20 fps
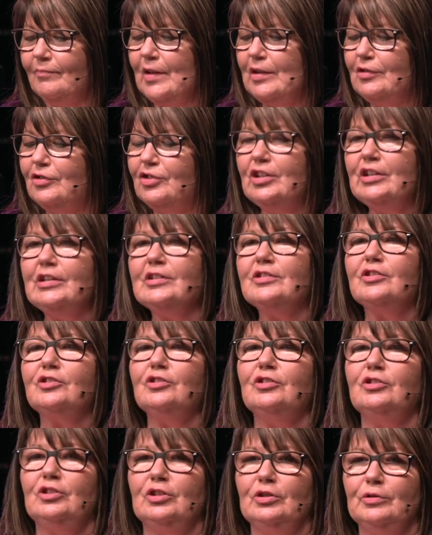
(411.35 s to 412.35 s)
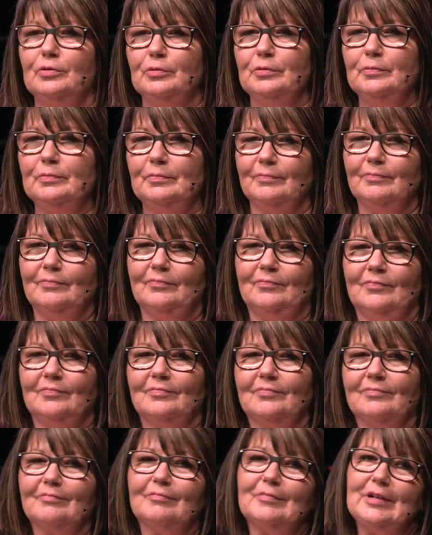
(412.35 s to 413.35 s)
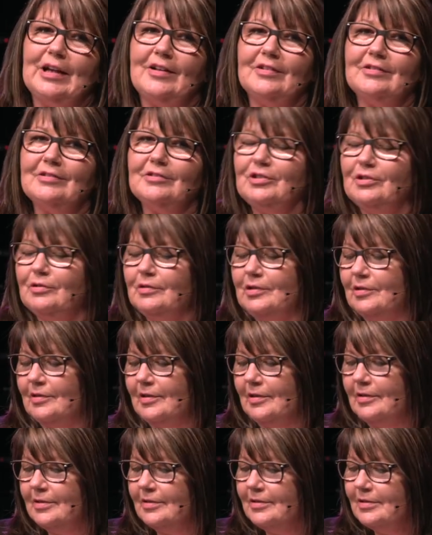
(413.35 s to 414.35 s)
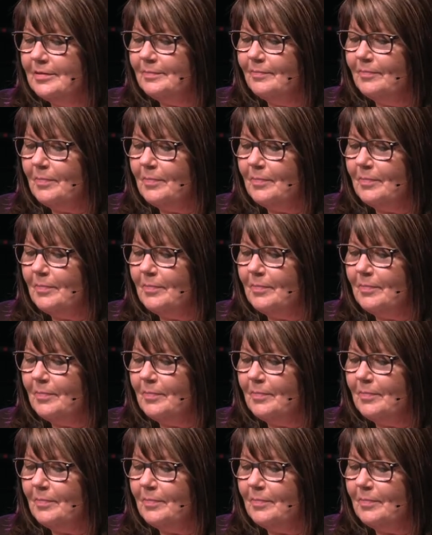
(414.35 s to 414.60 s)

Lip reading: She is 2. We all know 2-year-olds.